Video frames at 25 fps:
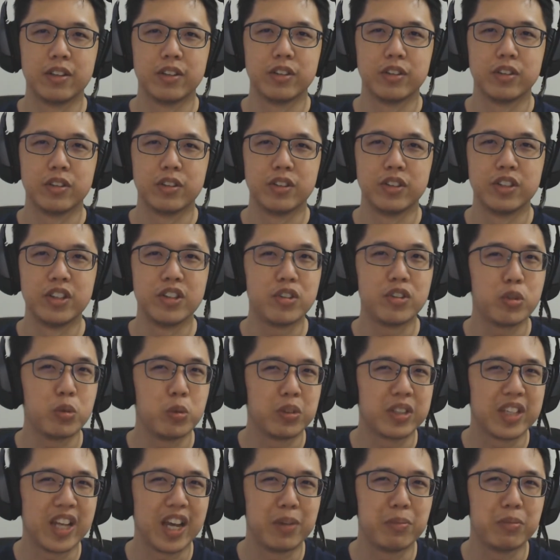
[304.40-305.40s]
These 2
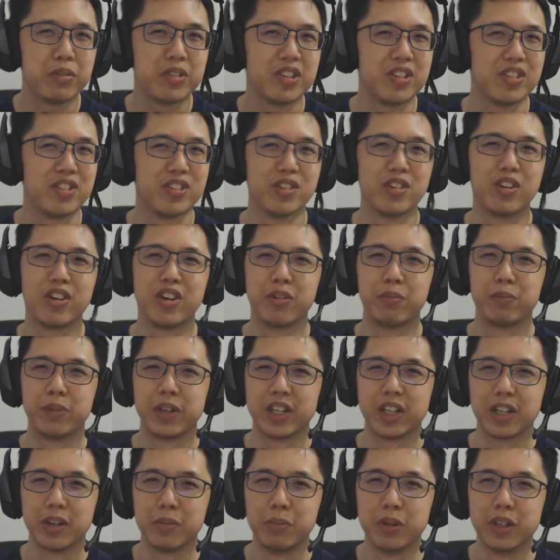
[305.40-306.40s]
times is not
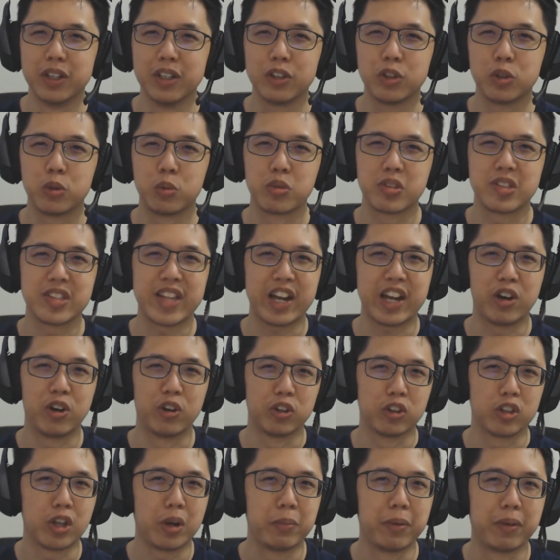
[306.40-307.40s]
applicable to stack on
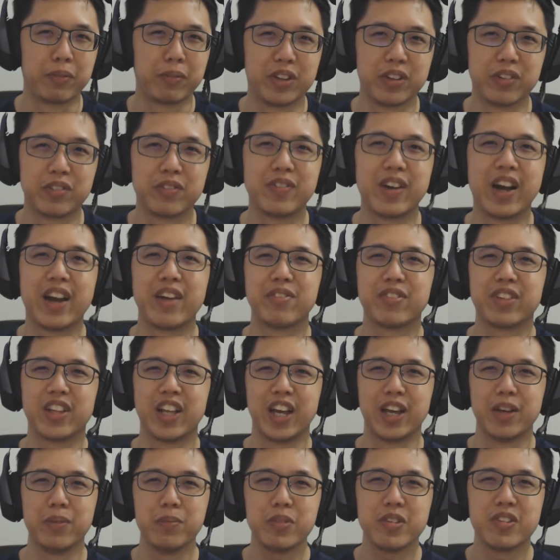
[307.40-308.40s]
top of the 5
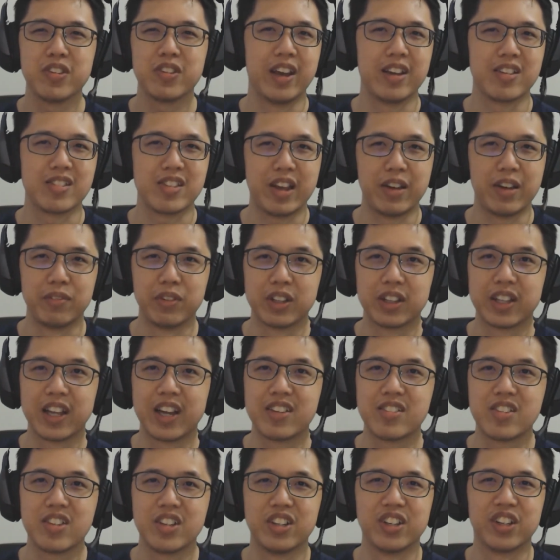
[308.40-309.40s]
times as
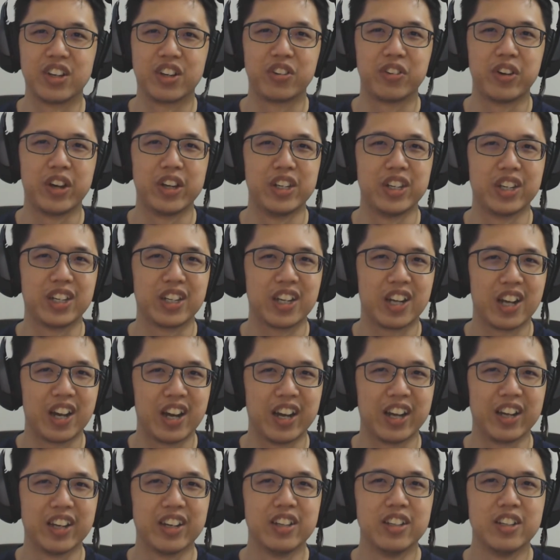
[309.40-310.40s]
advertised in the credit
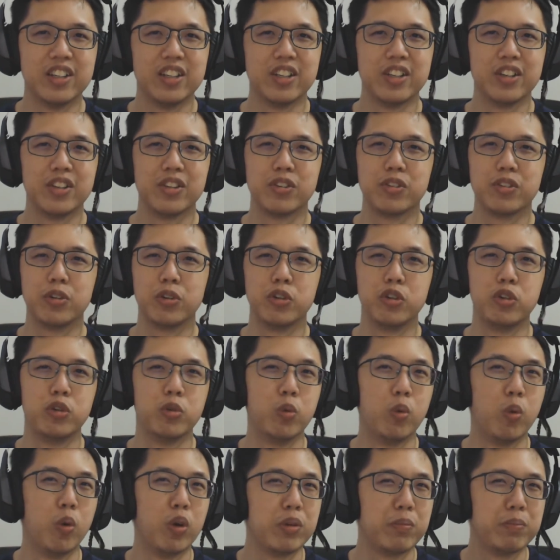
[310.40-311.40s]
card. So you
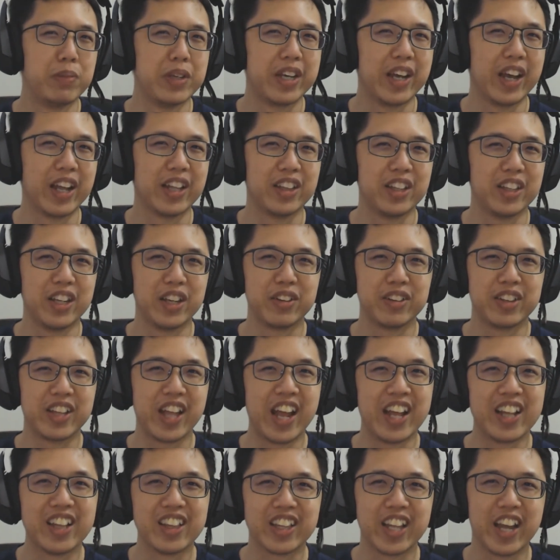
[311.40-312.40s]
won't be getting
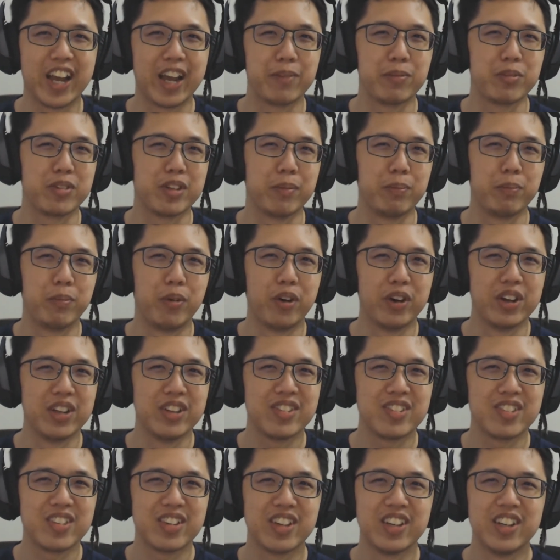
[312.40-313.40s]
10 times the
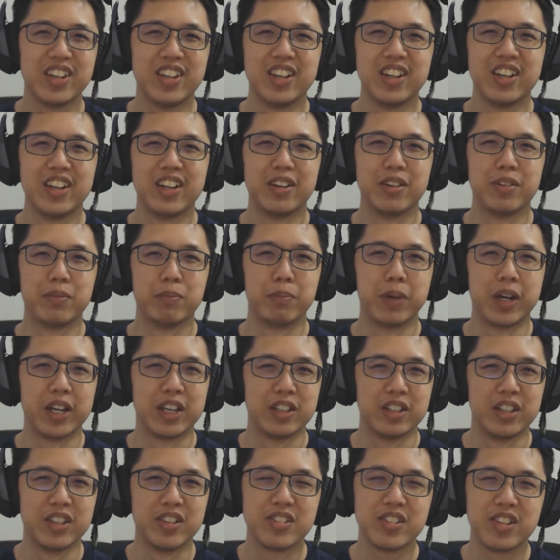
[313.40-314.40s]
points, but
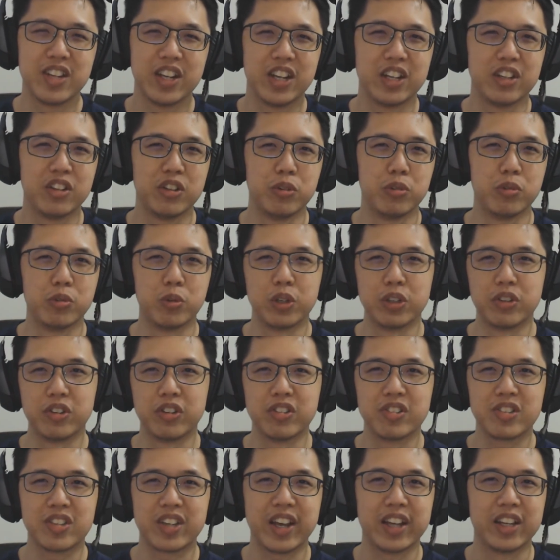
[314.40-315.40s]
instead you will
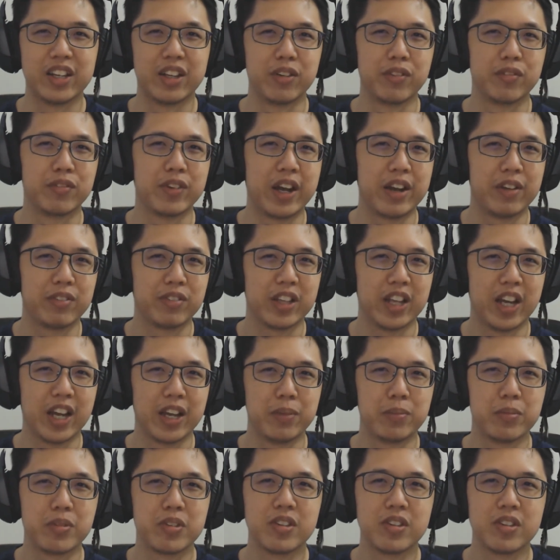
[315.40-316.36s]
just get the 5 times